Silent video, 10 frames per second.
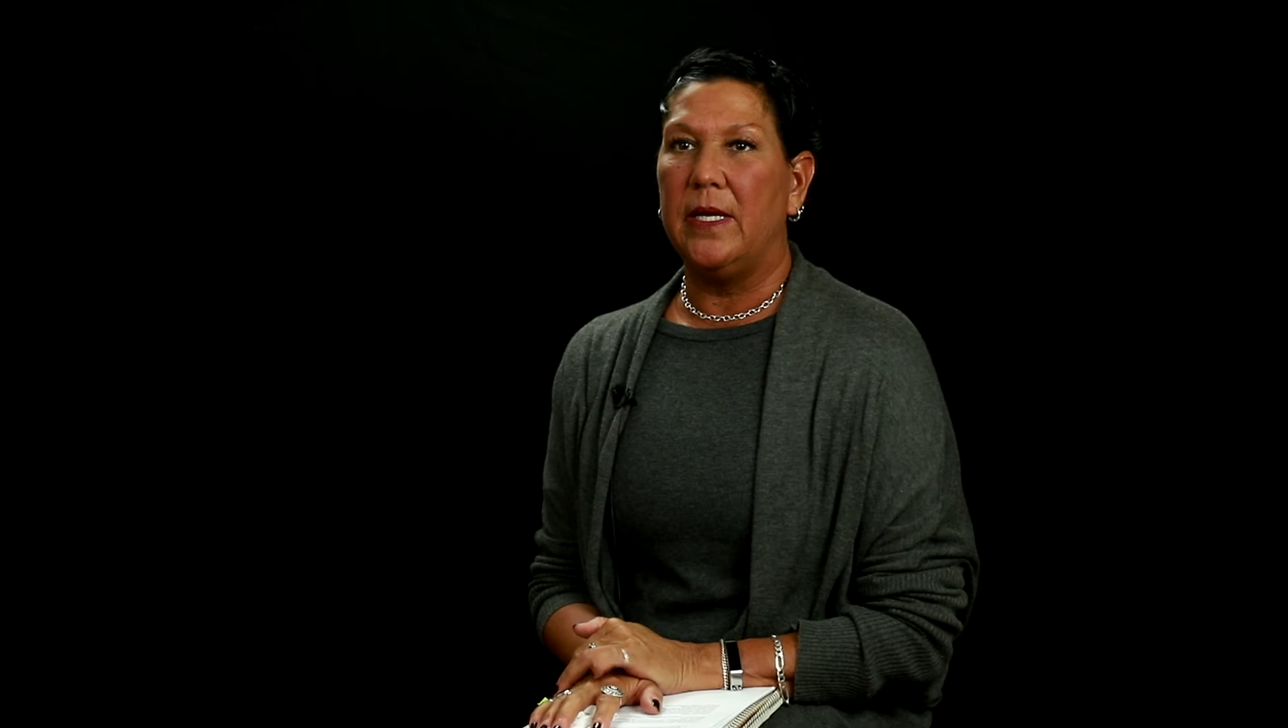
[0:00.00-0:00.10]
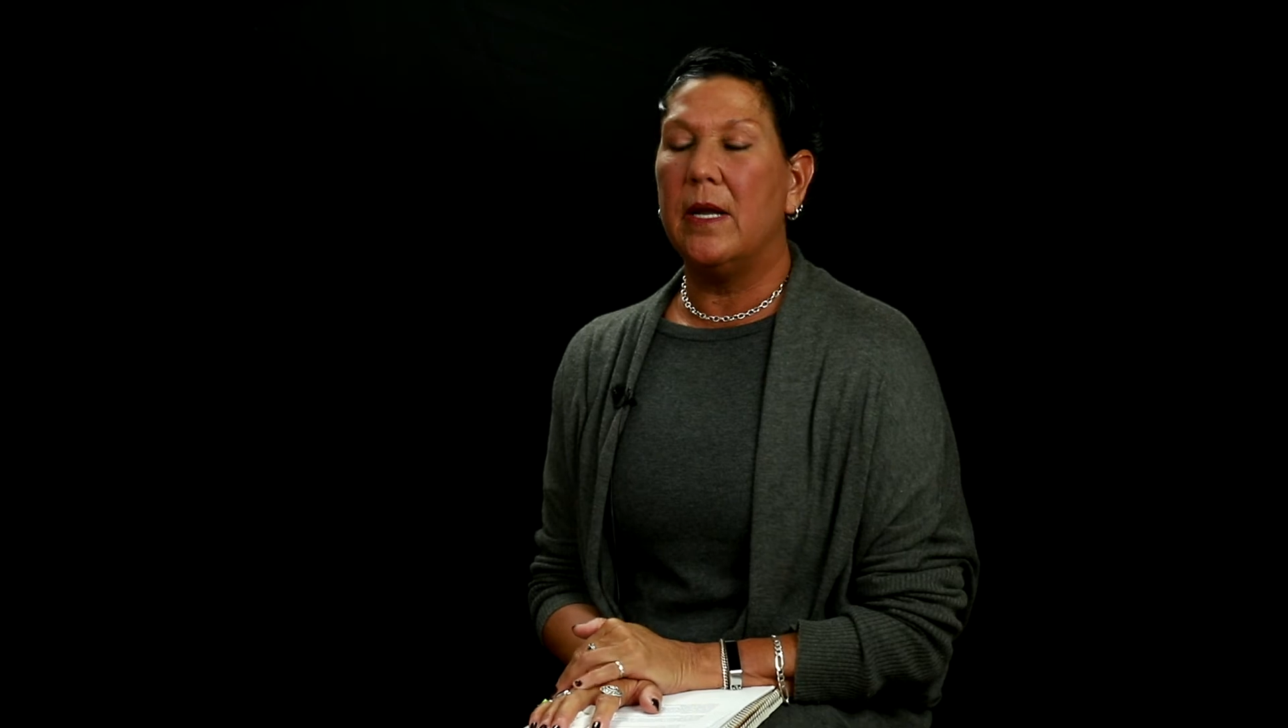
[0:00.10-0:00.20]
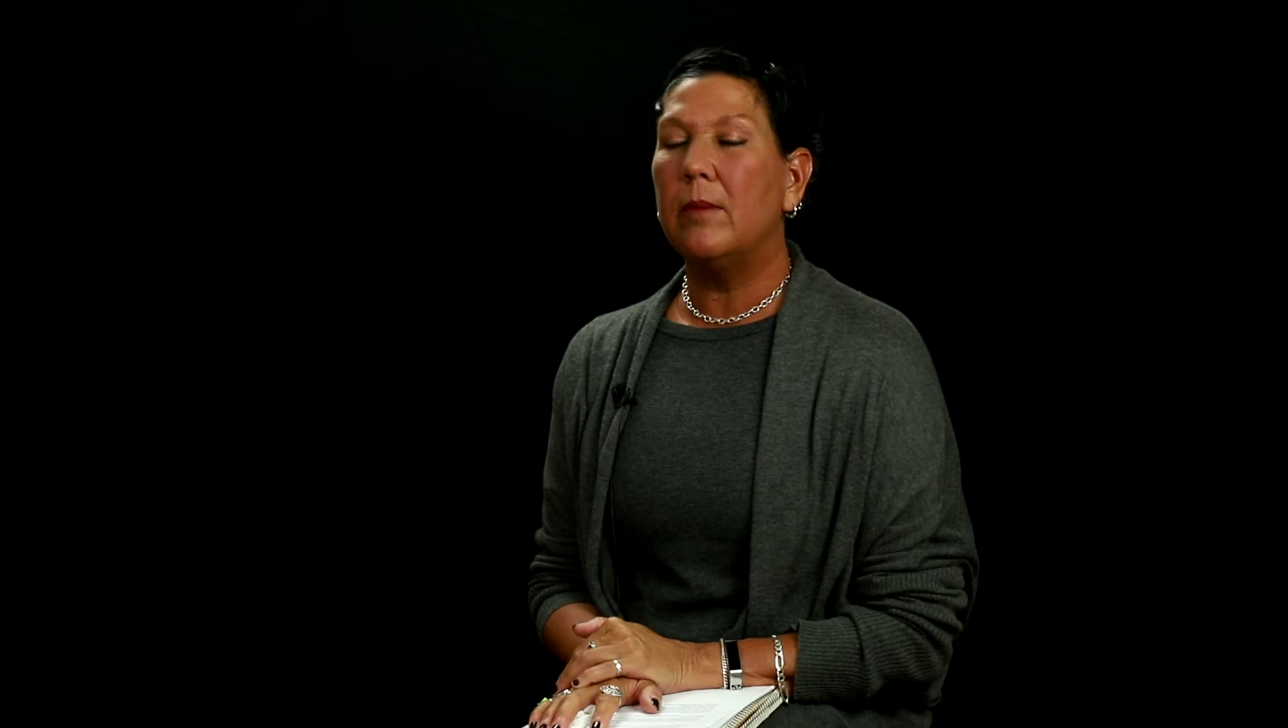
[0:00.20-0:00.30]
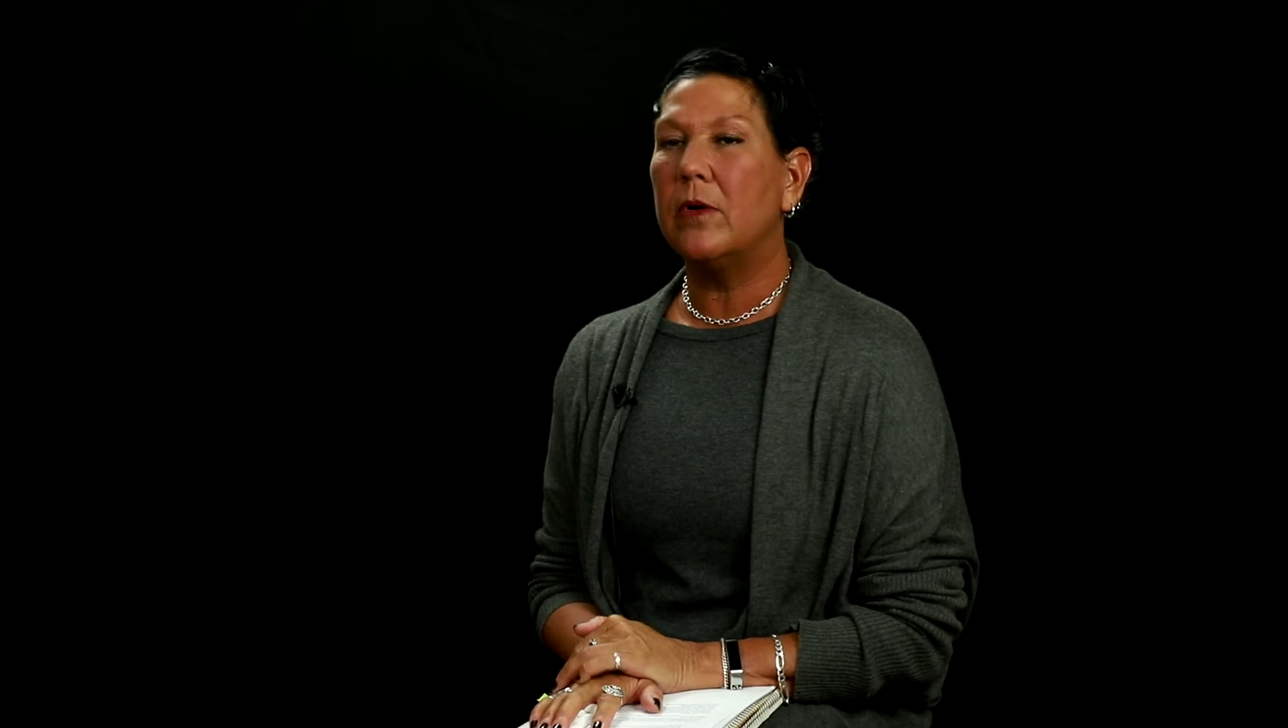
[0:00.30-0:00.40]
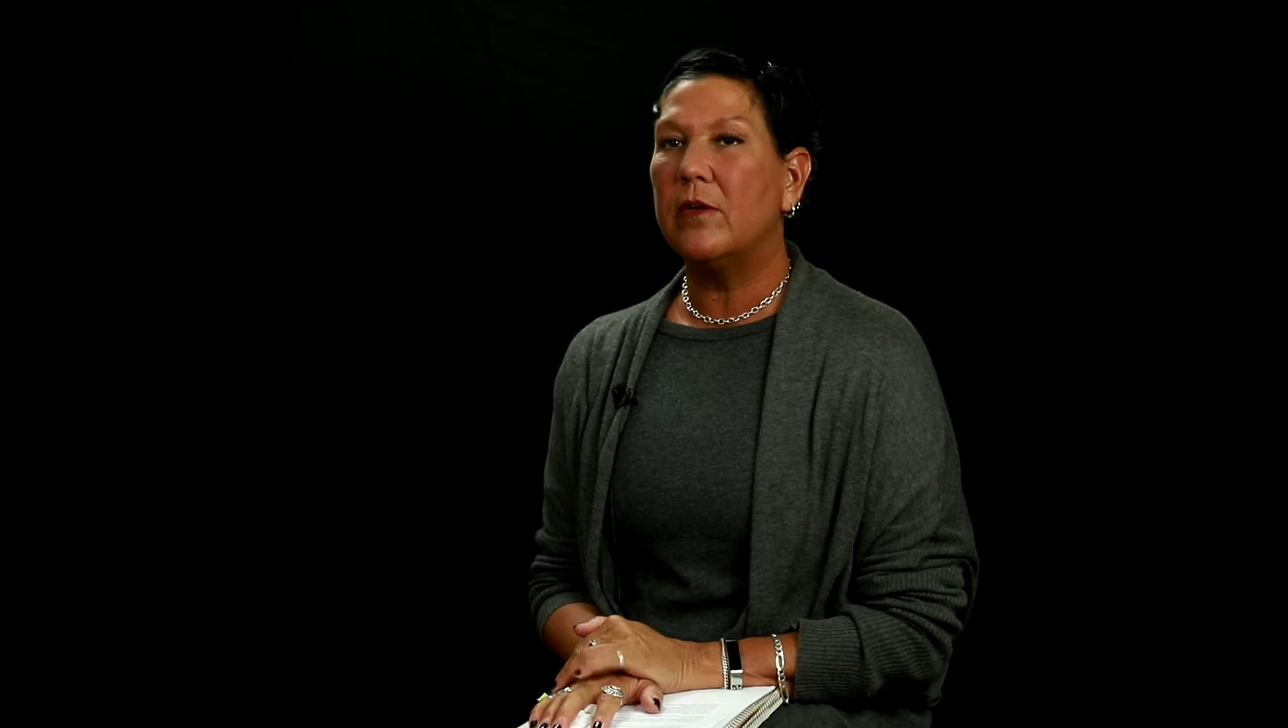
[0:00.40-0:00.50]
a number